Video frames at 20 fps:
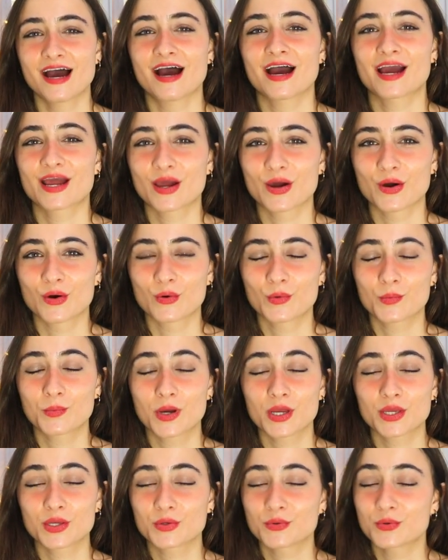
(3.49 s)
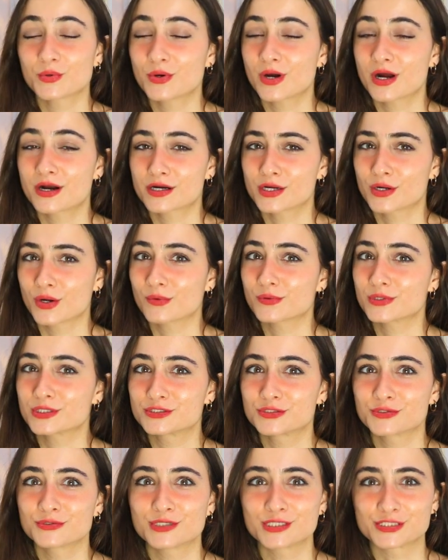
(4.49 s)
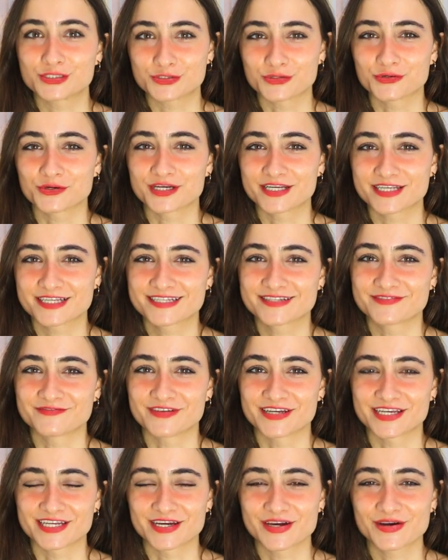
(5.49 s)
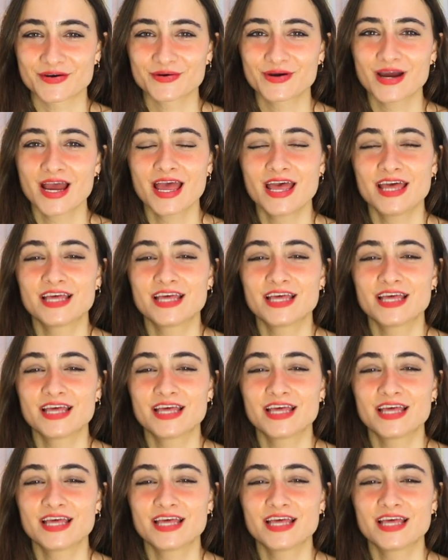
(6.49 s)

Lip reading: I hope you are going to enjoy this video.